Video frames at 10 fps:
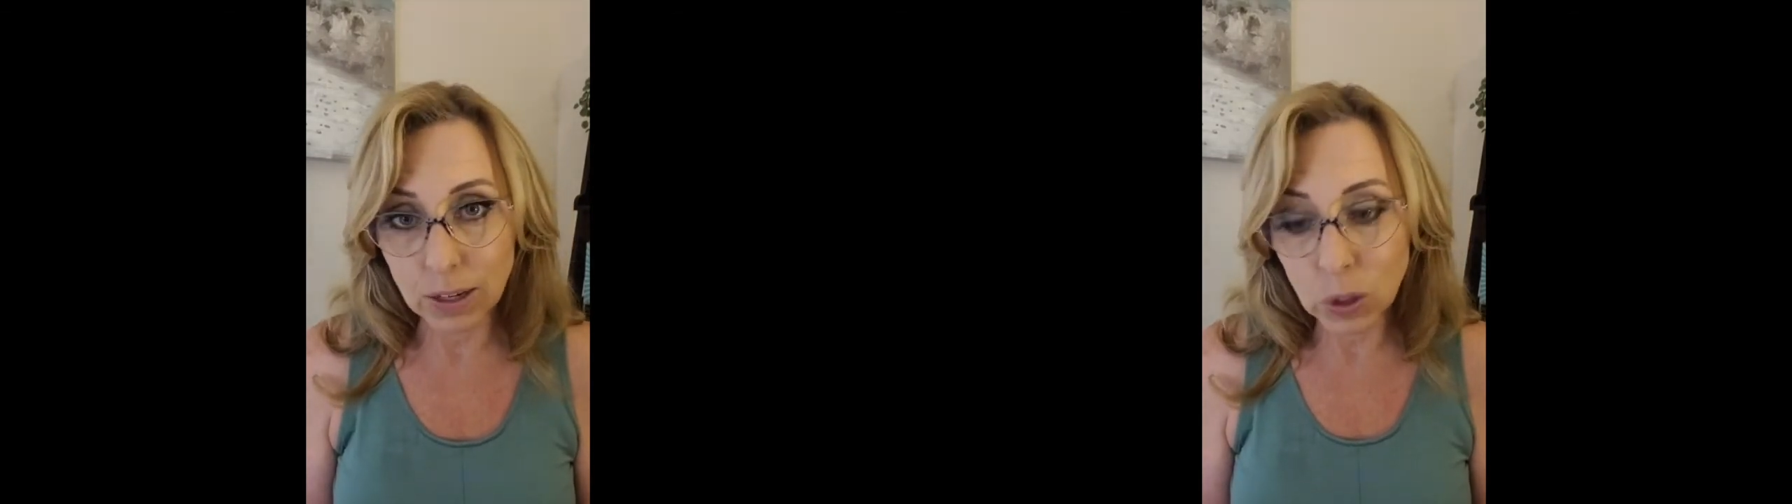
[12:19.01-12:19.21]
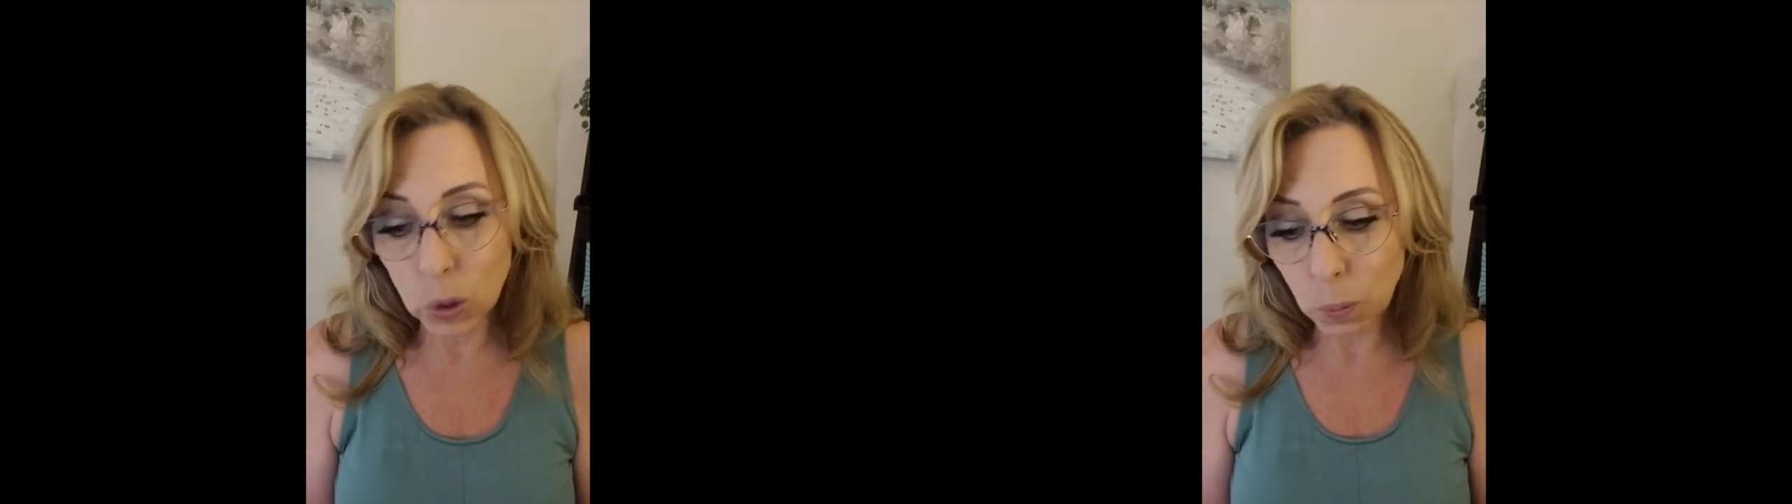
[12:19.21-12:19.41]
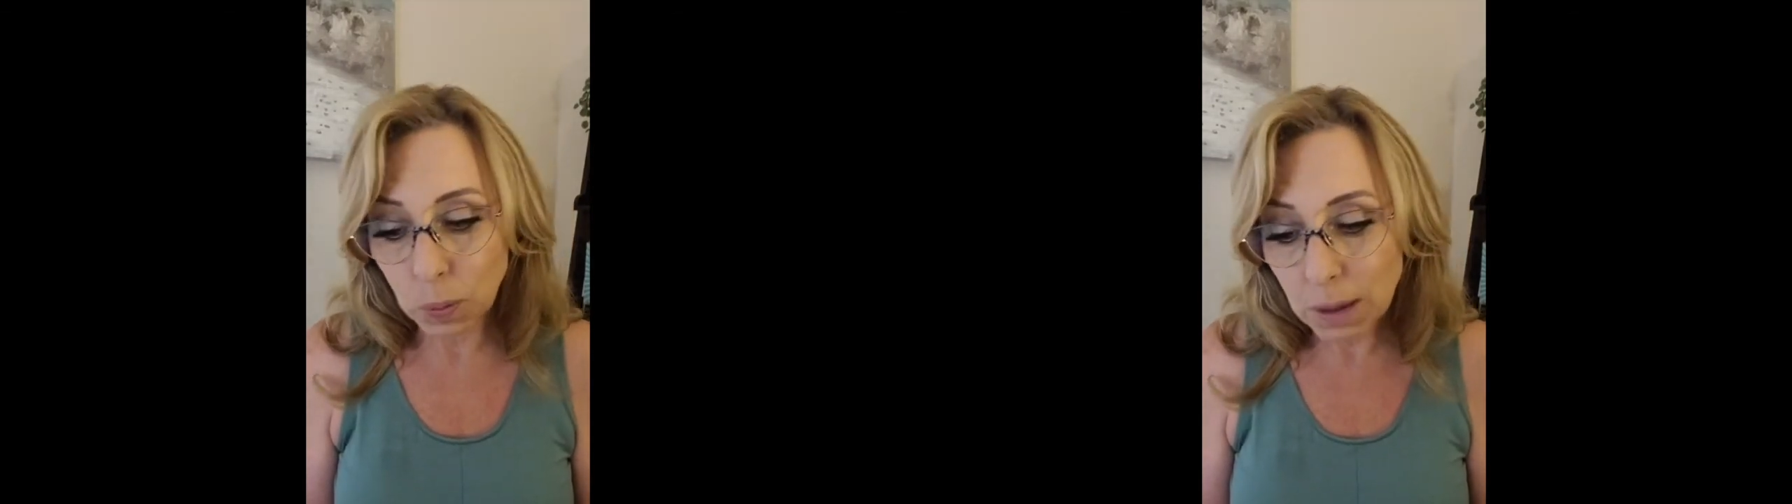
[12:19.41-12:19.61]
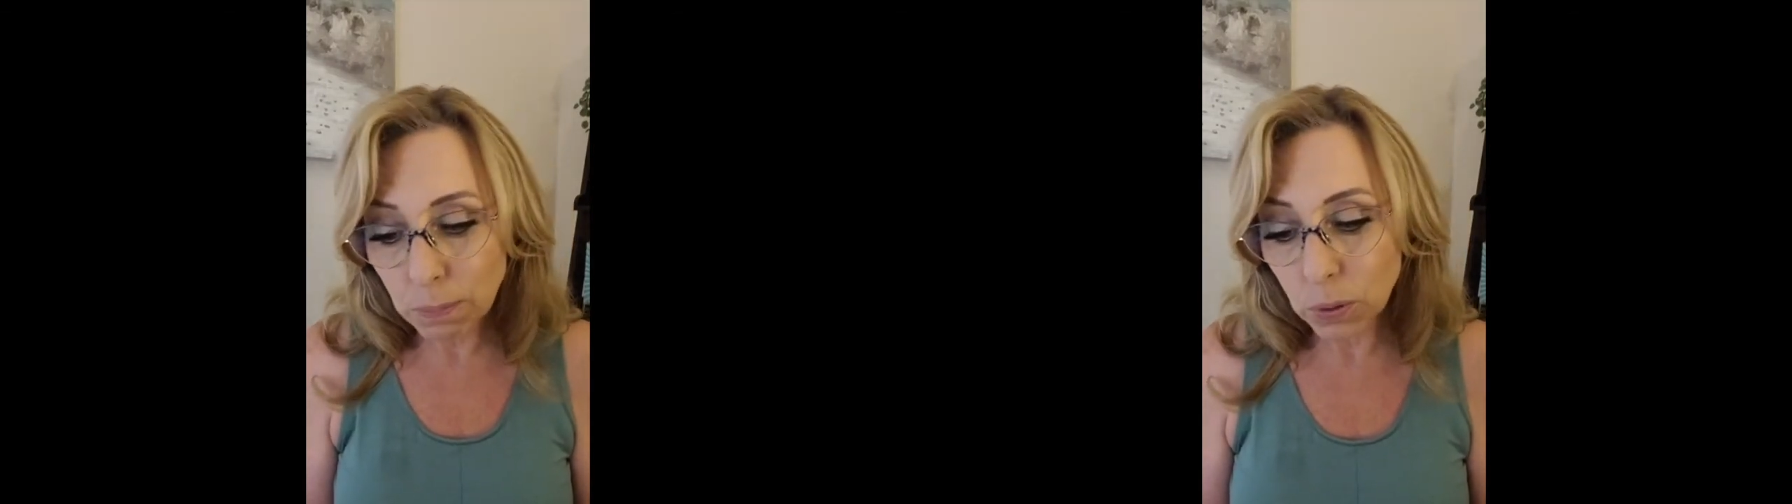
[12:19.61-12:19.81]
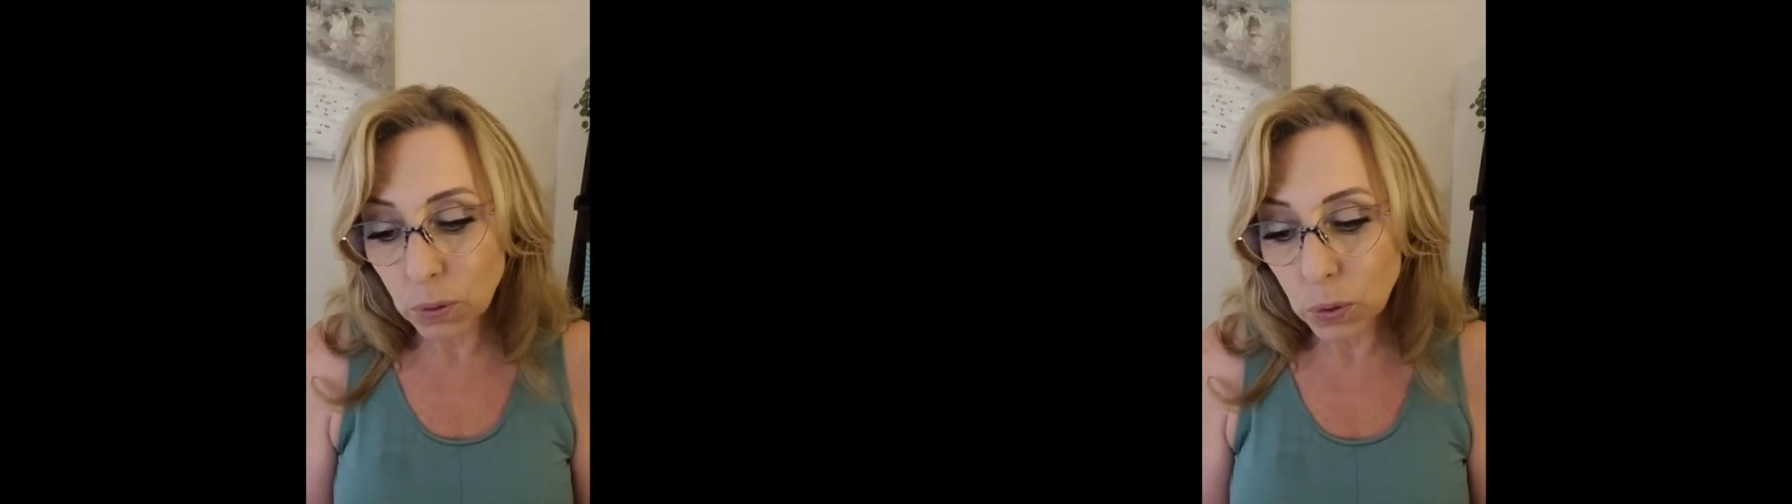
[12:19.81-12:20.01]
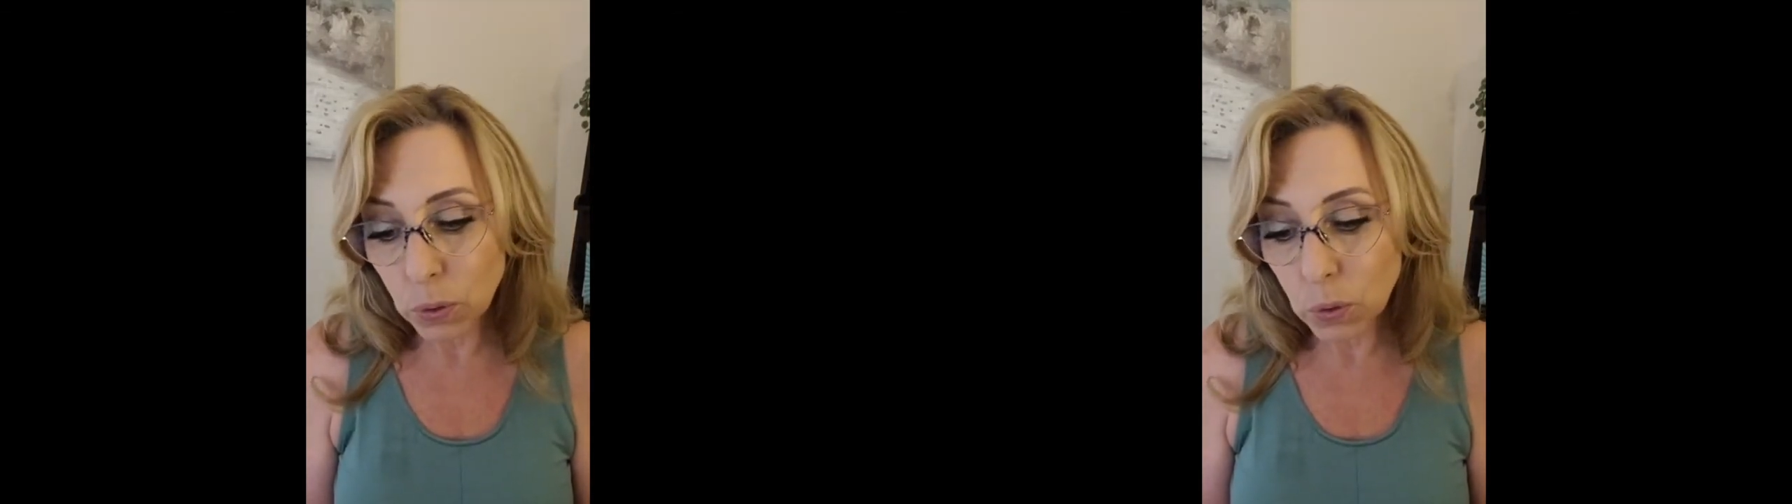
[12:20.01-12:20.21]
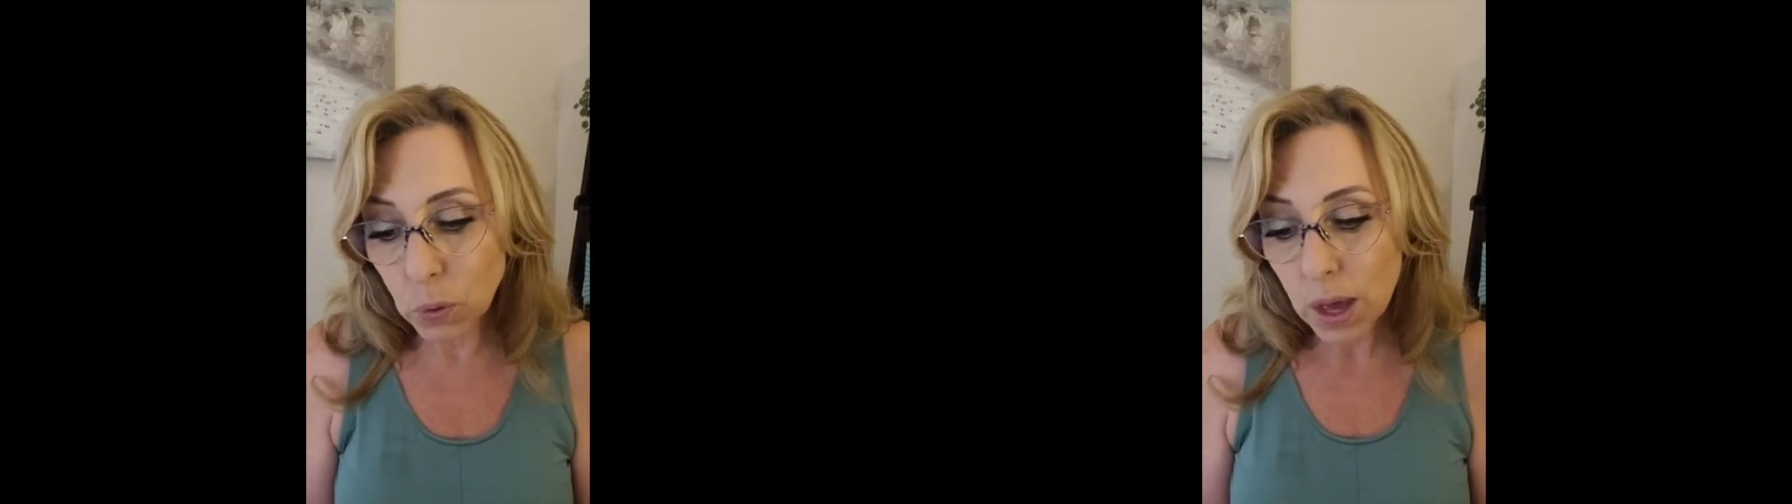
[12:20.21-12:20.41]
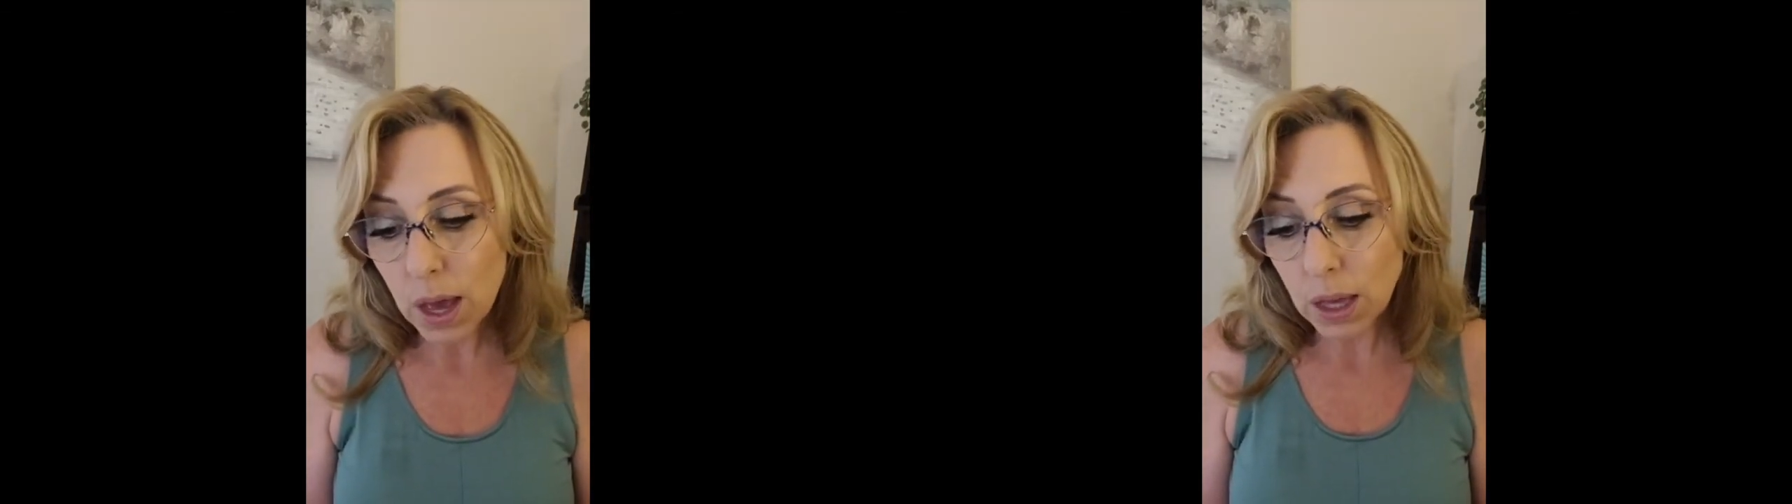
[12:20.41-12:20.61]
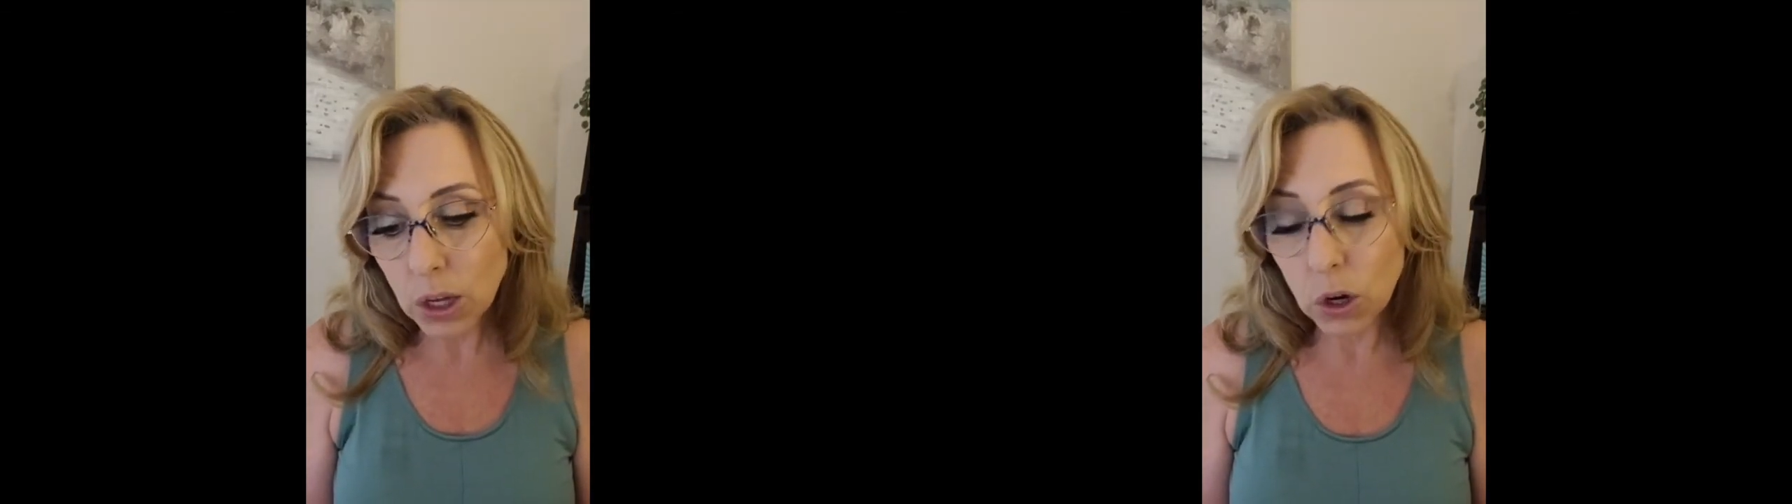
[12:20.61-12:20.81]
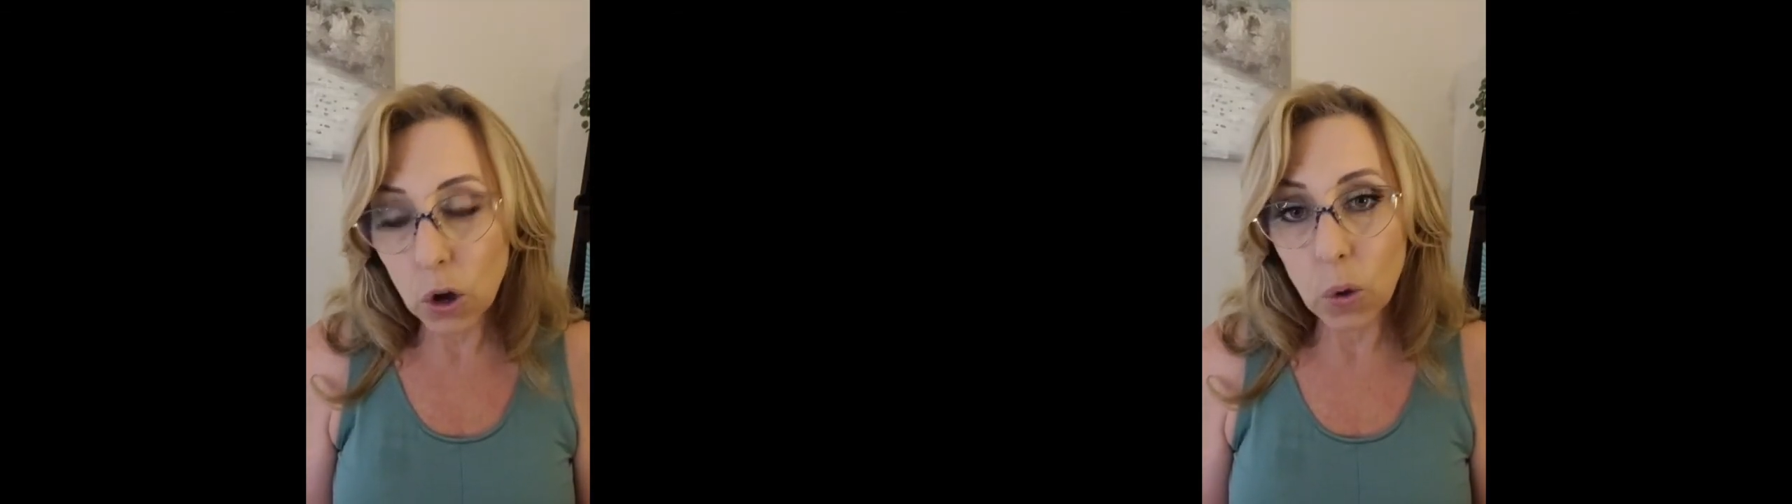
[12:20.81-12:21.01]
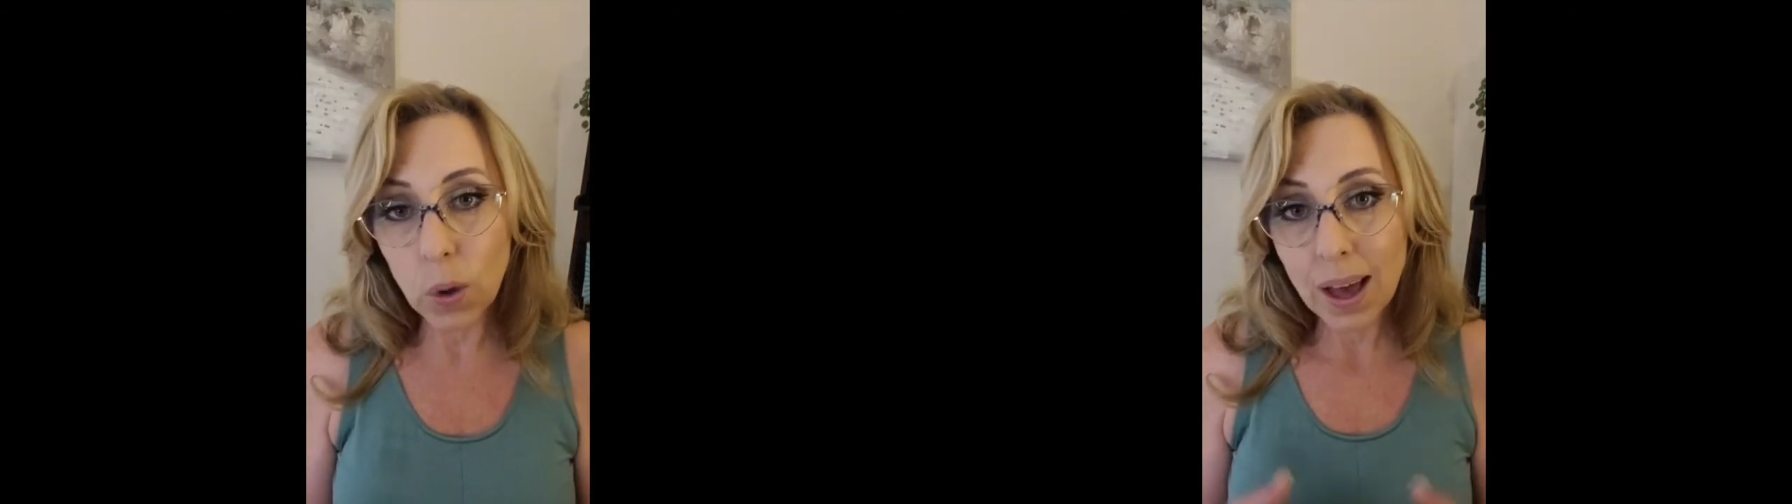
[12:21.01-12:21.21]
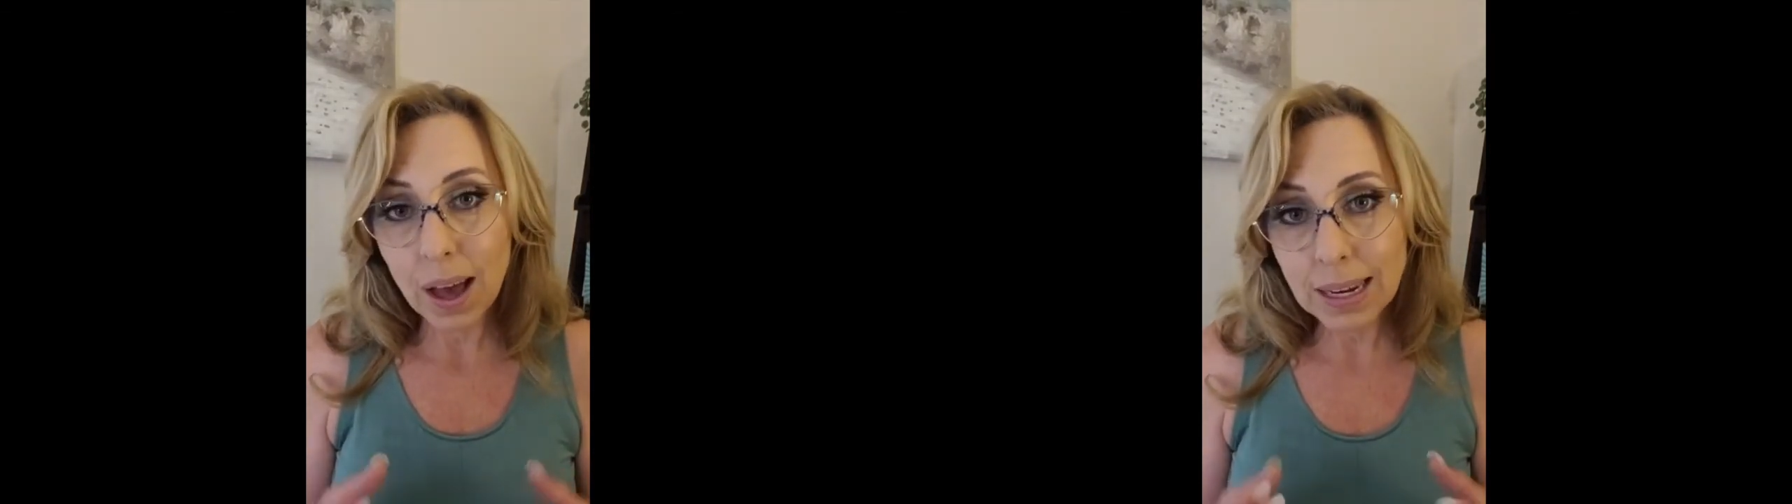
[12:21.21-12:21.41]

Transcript: So people who, you know,